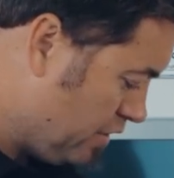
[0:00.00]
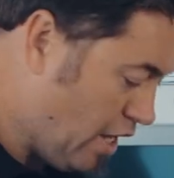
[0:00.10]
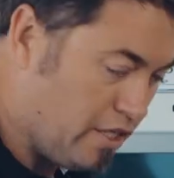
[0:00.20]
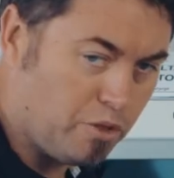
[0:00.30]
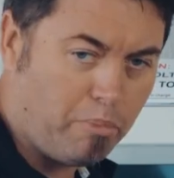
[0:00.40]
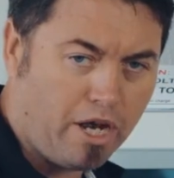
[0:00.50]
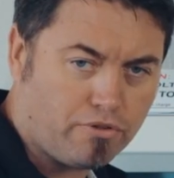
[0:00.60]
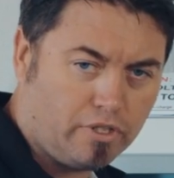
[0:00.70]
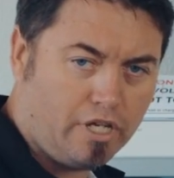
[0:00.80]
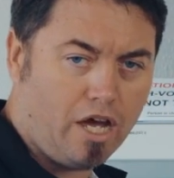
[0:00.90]
that this
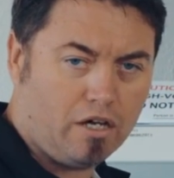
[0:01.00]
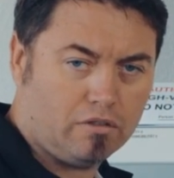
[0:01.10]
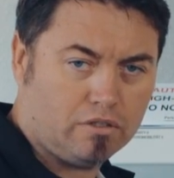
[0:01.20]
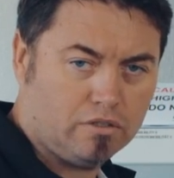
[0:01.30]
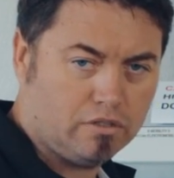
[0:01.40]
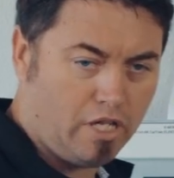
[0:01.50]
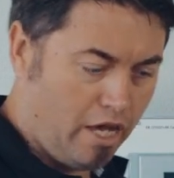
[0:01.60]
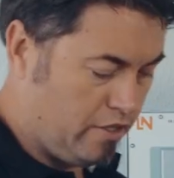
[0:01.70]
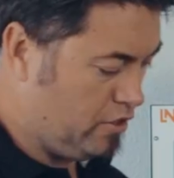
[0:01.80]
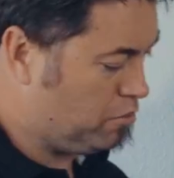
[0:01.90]
battery now,
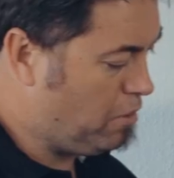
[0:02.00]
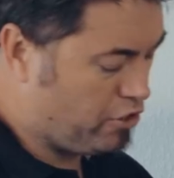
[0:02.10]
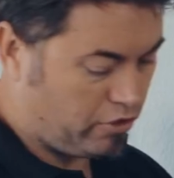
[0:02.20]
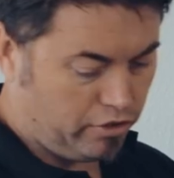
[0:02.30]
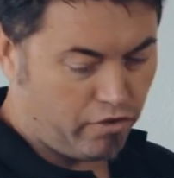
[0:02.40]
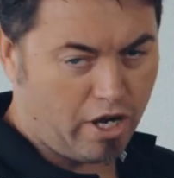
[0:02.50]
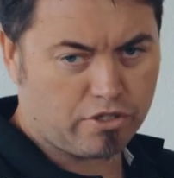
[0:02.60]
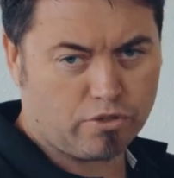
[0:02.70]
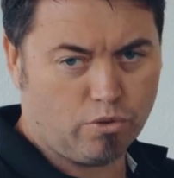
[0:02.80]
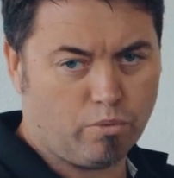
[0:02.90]
this measuring
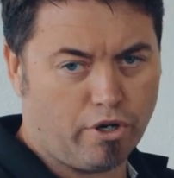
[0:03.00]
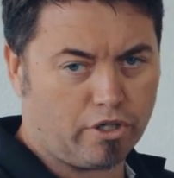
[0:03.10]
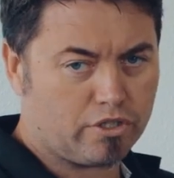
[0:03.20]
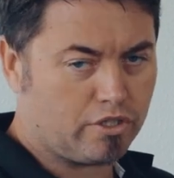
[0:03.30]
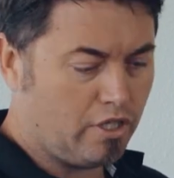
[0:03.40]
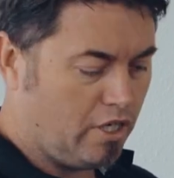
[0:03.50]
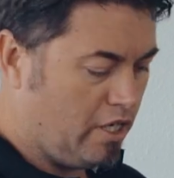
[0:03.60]
device still works.